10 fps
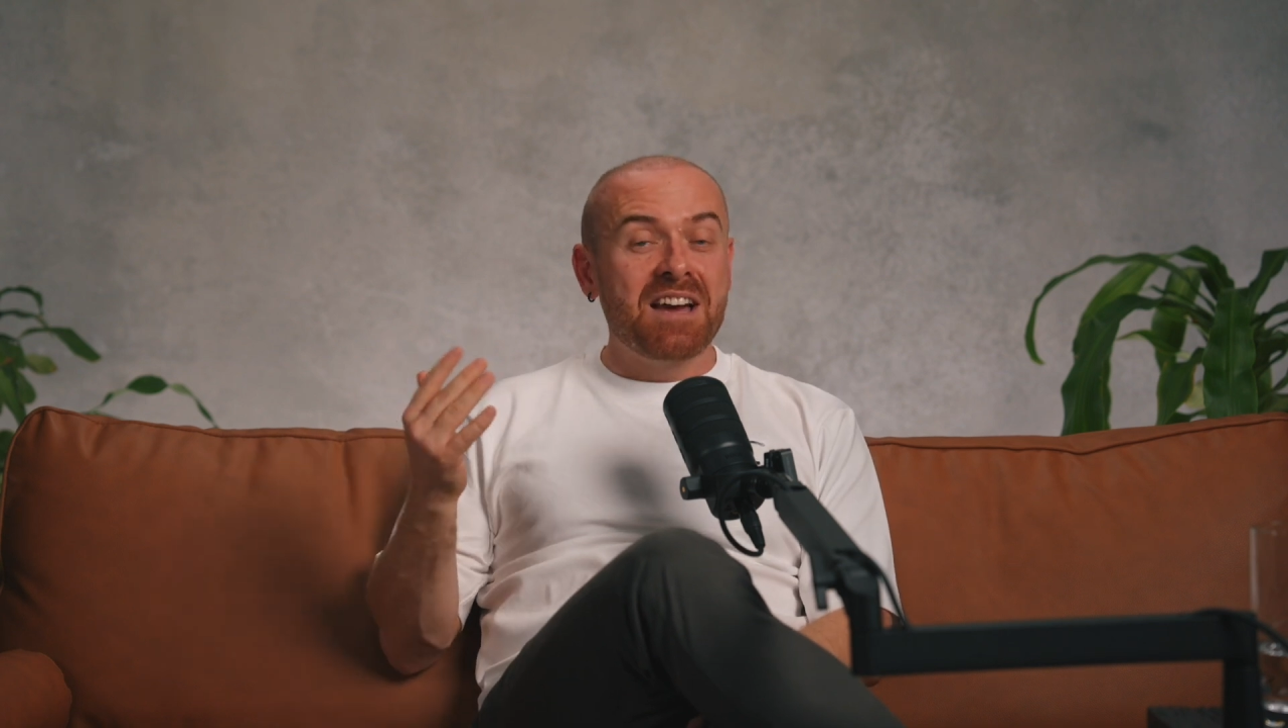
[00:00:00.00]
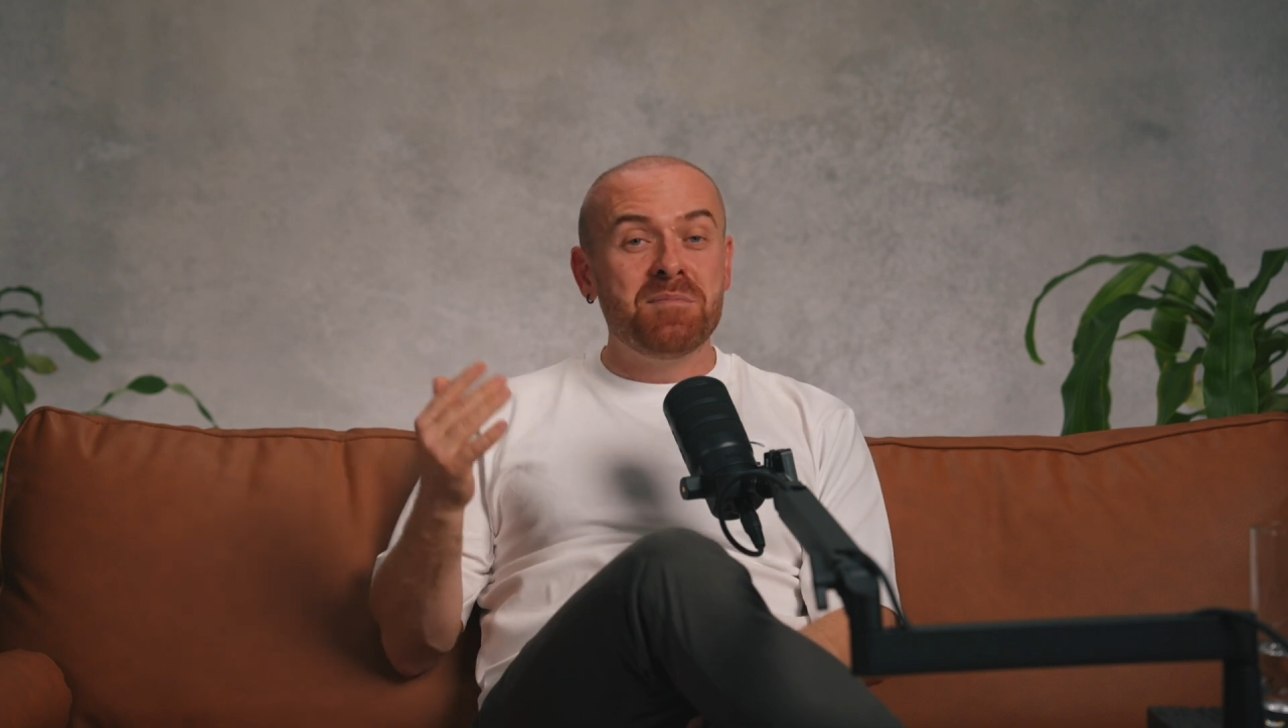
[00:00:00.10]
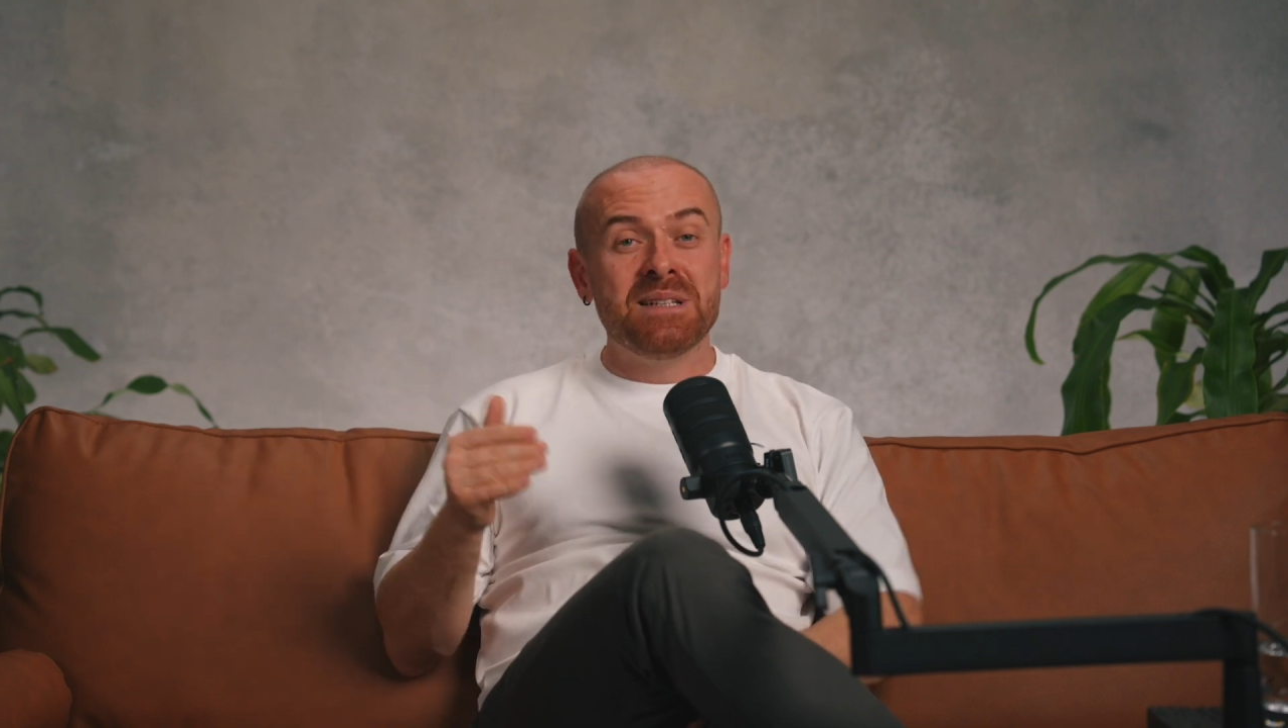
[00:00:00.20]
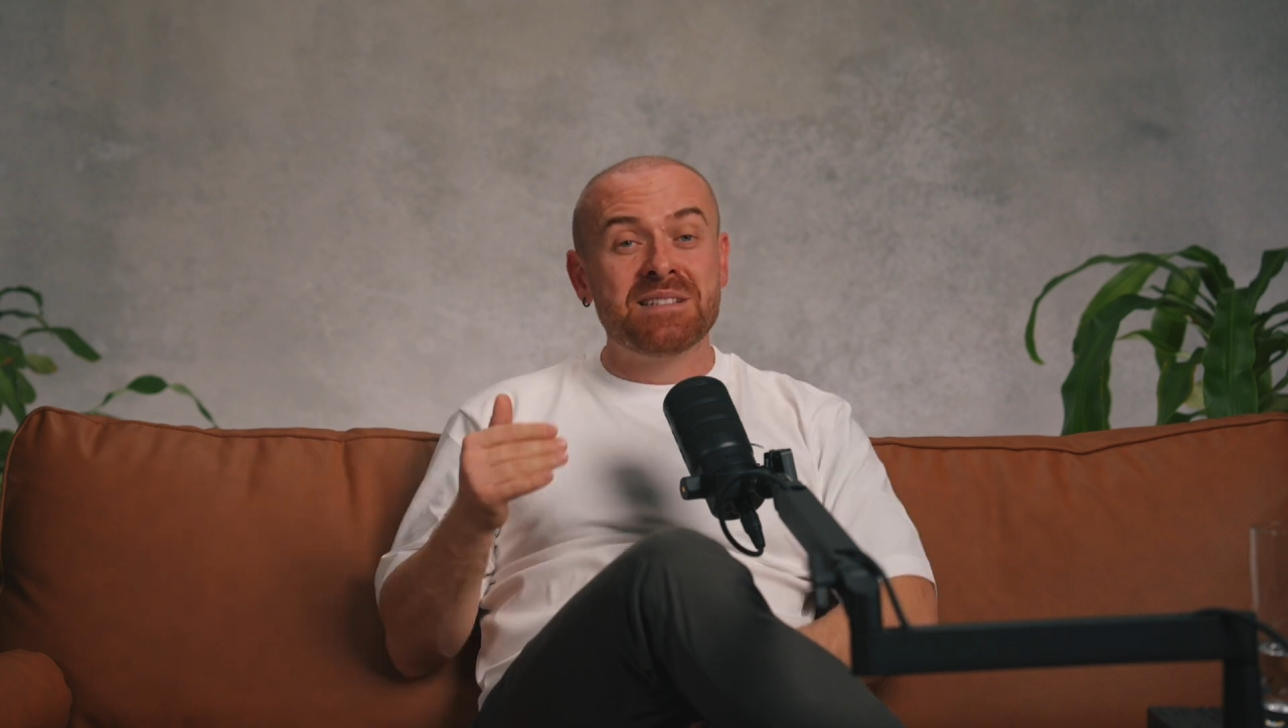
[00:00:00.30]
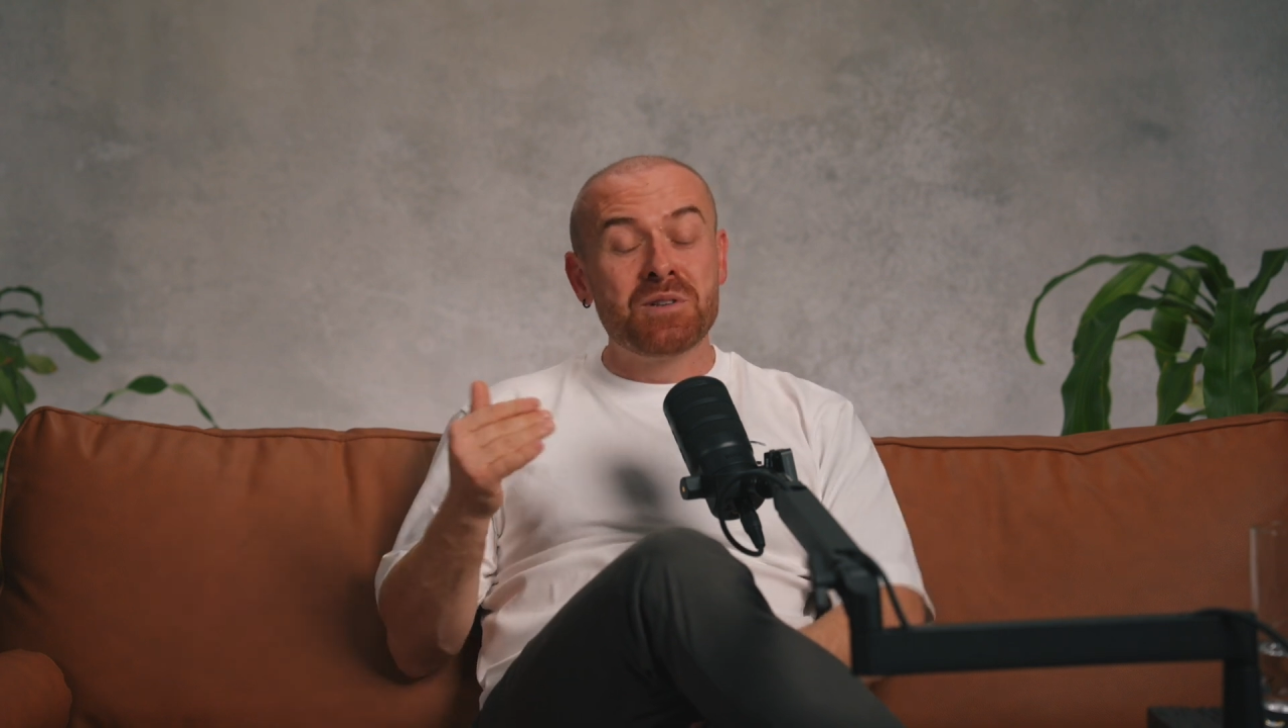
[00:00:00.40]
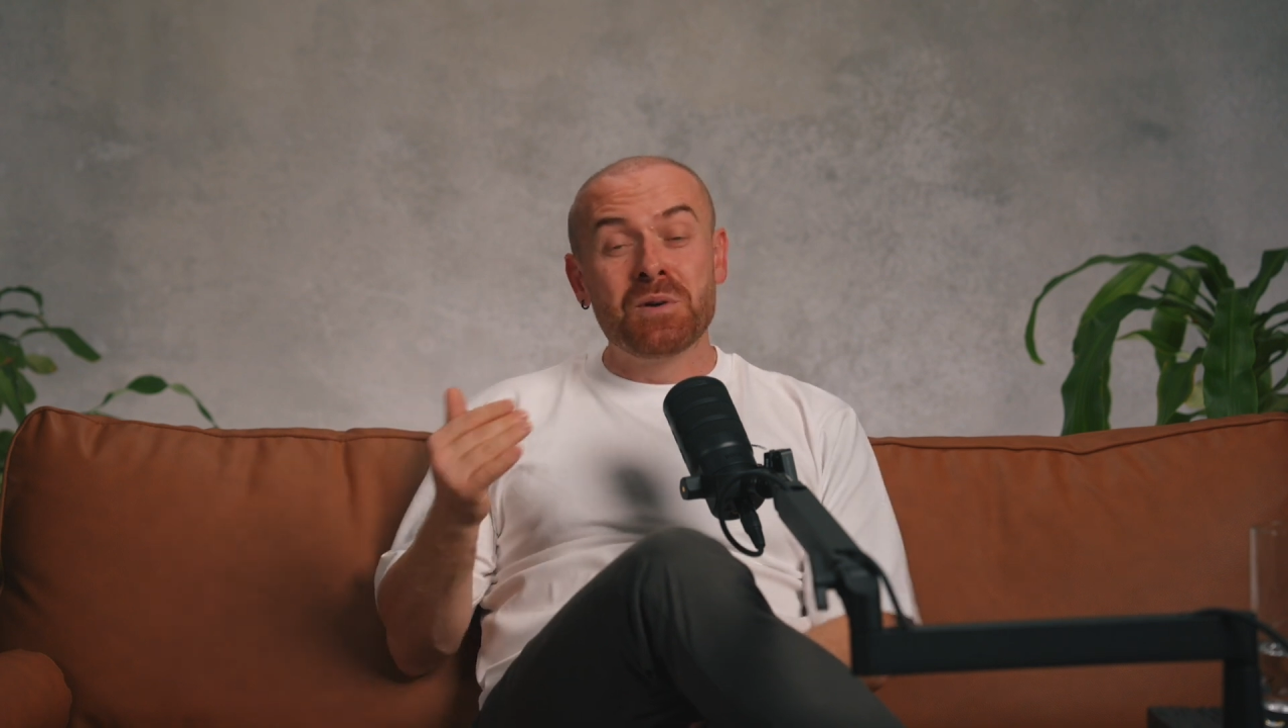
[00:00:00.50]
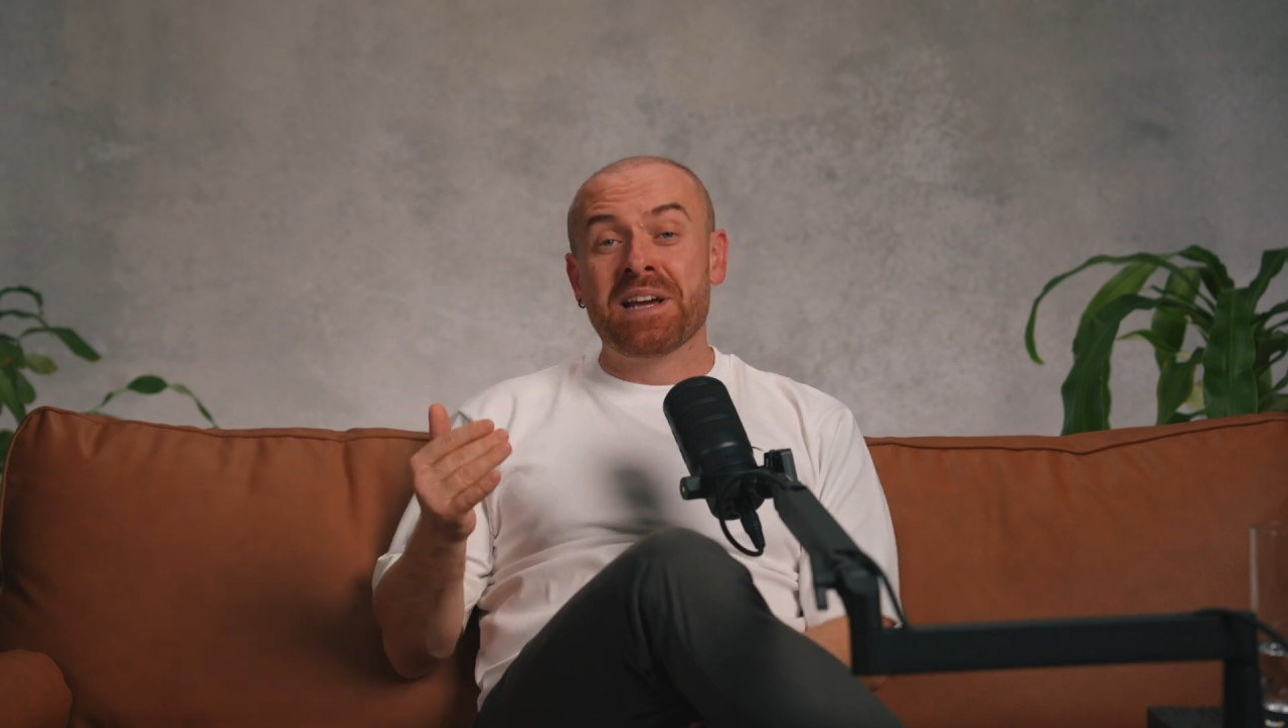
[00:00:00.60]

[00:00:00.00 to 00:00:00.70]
I've been so